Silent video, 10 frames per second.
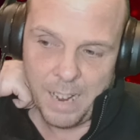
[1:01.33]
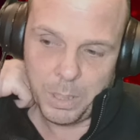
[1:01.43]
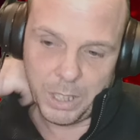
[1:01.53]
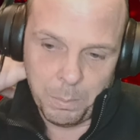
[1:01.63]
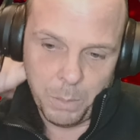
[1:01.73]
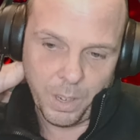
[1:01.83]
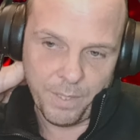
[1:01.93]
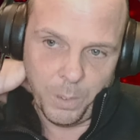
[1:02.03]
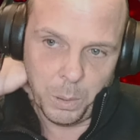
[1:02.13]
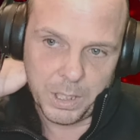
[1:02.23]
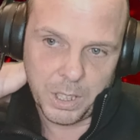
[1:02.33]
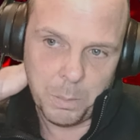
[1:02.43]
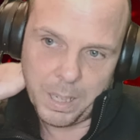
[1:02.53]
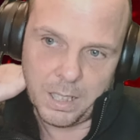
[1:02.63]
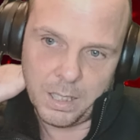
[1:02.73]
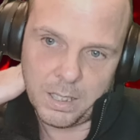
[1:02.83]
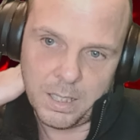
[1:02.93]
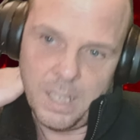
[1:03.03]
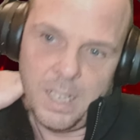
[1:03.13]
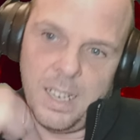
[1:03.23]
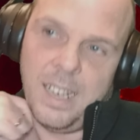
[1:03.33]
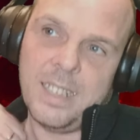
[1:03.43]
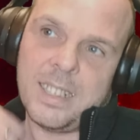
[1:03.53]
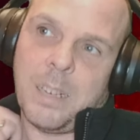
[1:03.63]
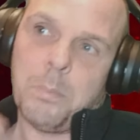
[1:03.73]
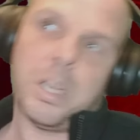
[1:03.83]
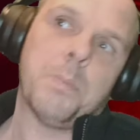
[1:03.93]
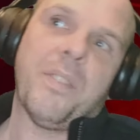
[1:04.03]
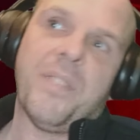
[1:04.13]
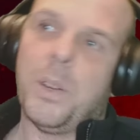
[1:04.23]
which I'm looking forward to because sometimes I feel that